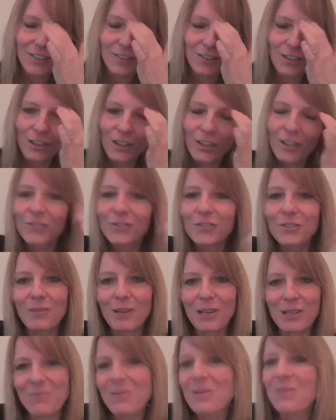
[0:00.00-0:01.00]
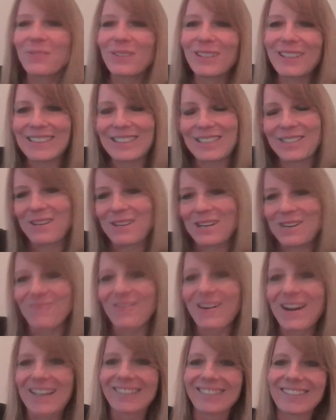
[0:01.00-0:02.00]
there's a lot of smart people and smart
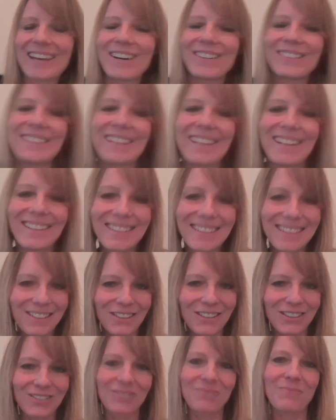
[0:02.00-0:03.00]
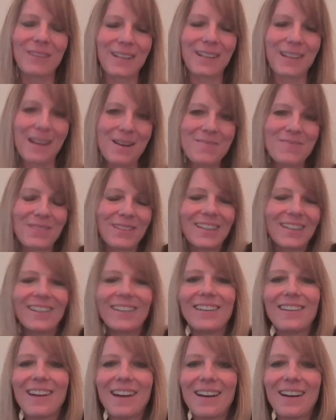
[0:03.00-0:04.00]
brands out there, a lot to pick up.
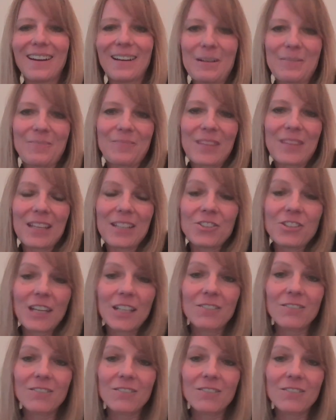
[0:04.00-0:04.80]
And